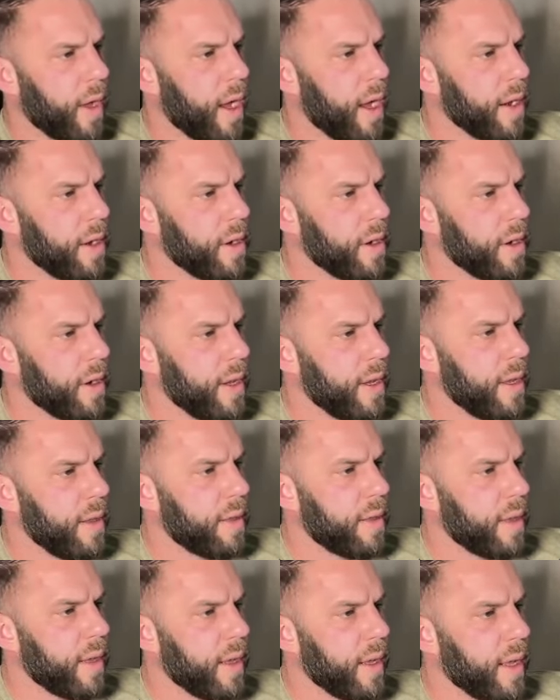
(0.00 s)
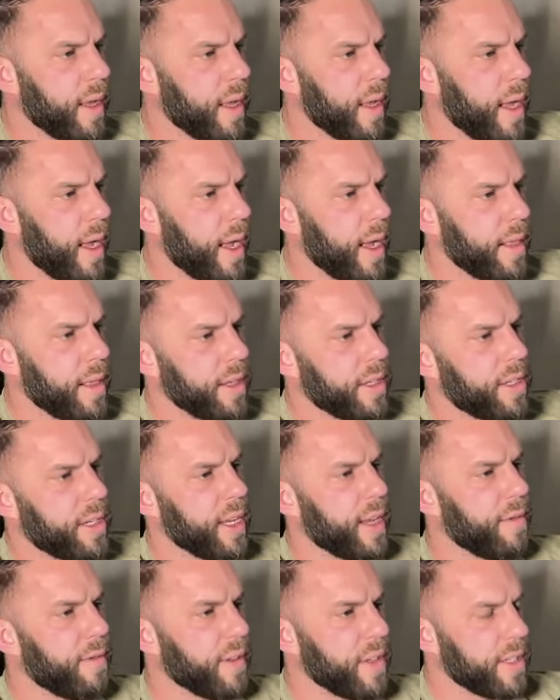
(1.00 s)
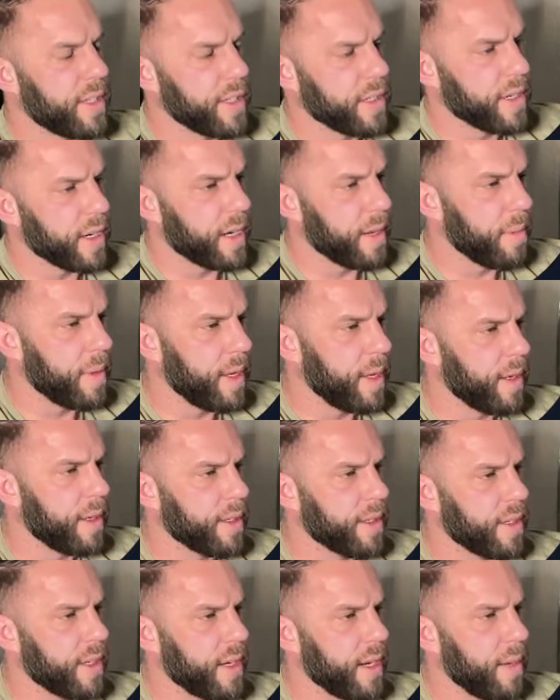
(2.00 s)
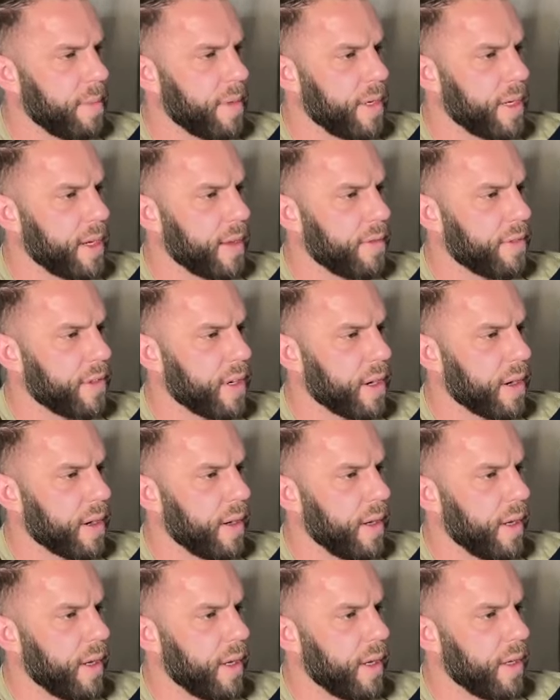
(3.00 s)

underneath uh, this div, this is going to be just an empty div here.